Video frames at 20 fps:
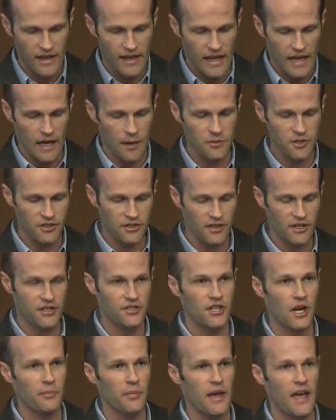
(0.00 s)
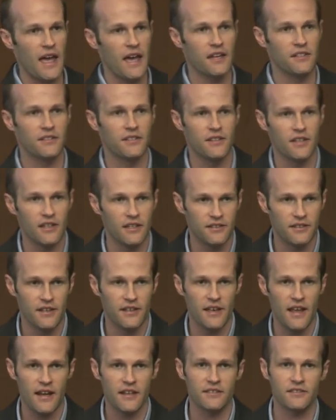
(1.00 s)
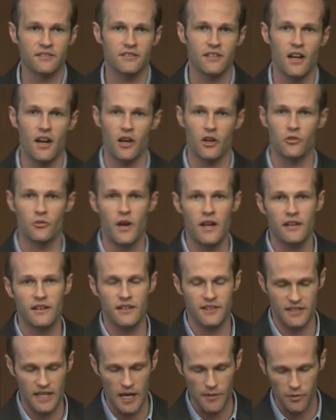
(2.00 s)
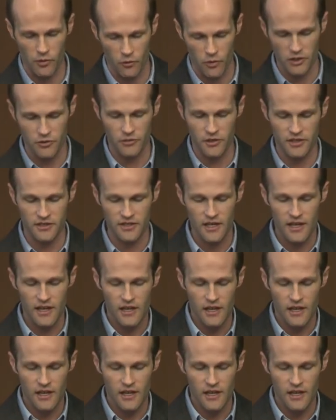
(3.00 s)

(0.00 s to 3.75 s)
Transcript: And I'm just going to jump ahead to the, the next uh, great example, which was